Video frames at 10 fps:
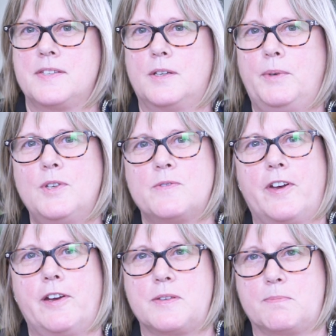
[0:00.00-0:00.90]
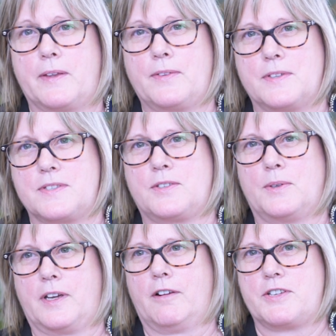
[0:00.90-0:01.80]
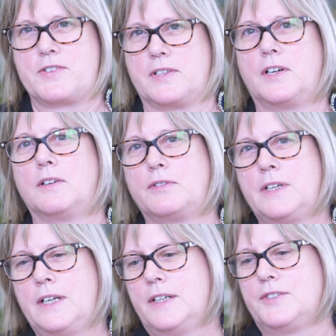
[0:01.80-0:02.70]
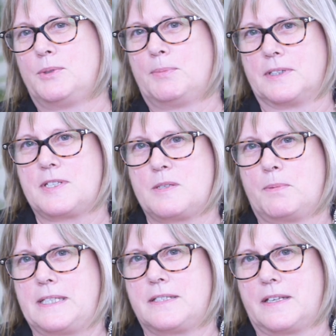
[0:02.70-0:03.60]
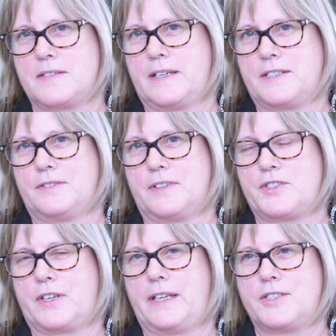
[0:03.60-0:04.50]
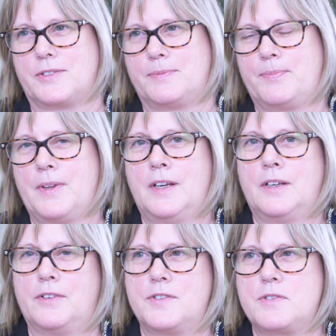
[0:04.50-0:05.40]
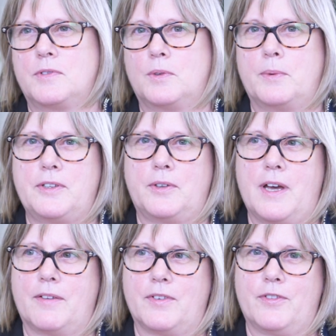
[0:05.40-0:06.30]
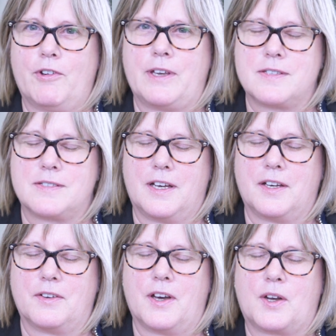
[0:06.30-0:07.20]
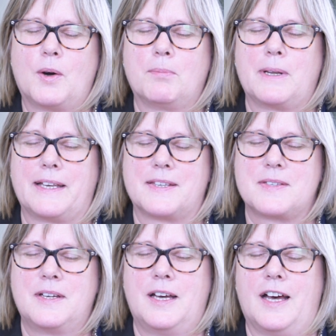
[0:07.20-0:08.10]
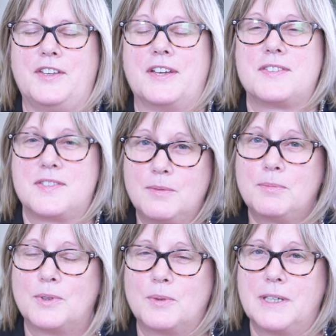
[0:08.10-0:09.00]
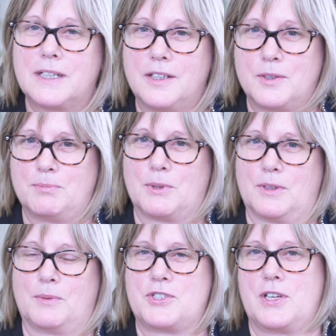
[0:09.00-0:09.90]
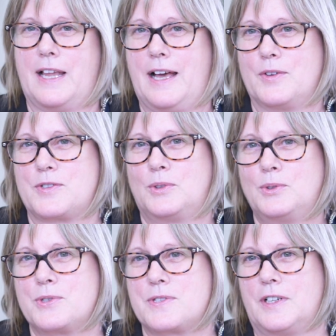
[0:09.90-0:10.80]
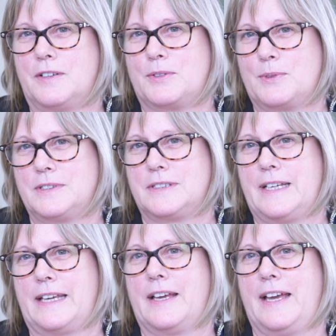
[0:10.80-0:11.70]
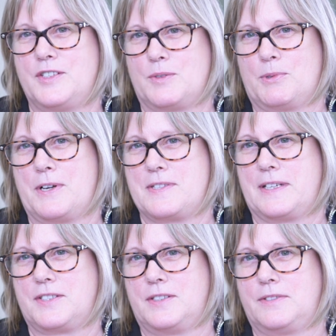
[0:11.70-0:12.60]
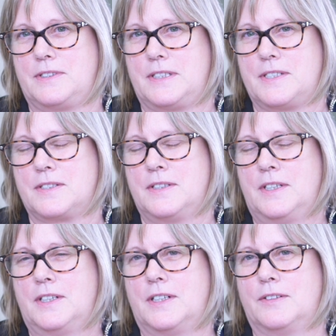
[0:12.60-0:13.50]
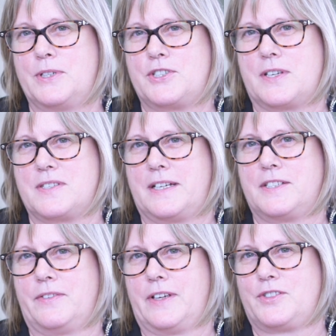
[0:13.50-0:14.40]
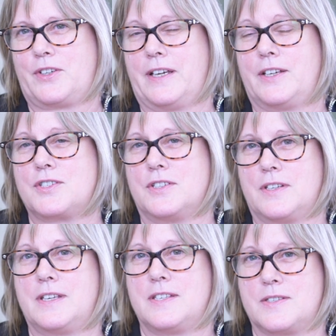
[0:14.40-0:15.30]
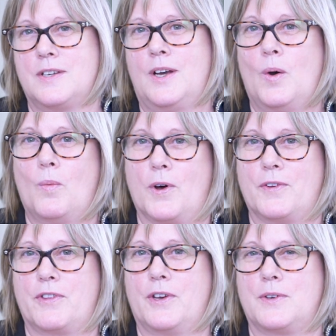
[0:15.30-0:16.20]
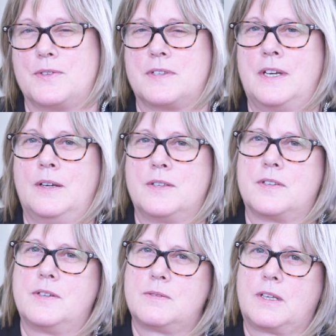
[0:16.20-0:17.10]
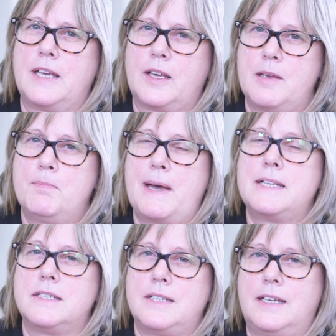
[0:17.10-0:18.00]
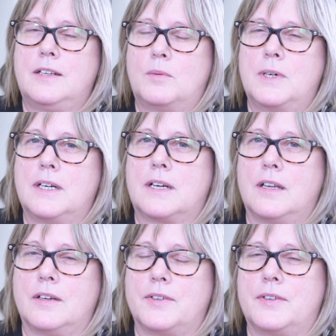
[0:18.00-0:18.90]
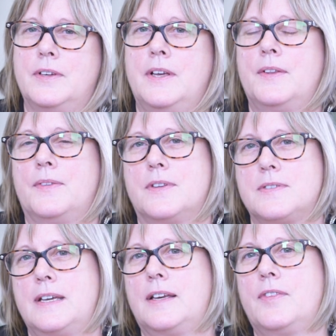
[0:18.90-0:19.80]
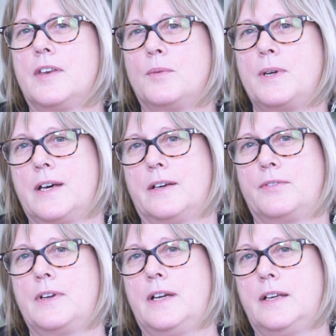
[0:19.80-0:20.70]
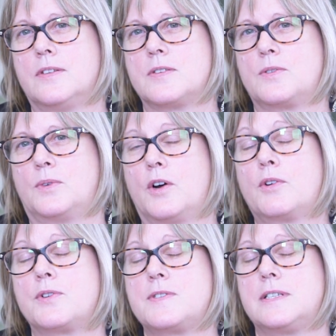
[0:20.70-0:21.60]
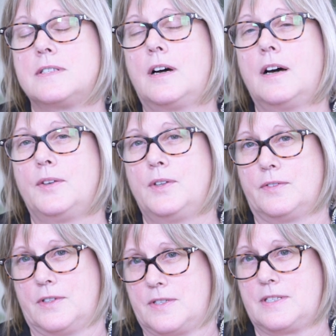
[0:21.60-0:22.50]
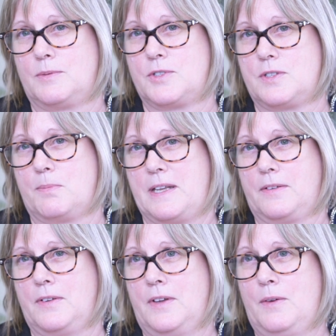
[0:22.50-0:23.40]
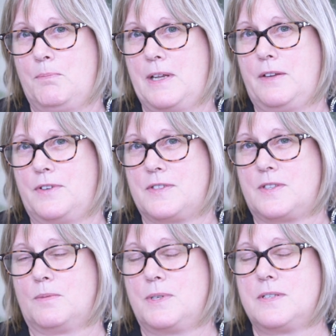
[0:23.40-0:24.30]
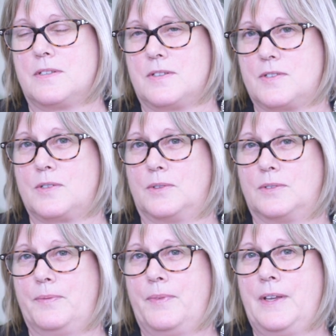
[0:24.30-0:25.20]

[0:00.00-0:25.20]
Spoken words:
So we use various methods to encourage staff to participate in executive education. First of all, we do have a very complex and yet simple workload model, which allows all staff to undertake enterprise activities, of which executive education is one of those. So it's embedded in a workload. The second thing we have in the school, across the entire university, which benefits the business school,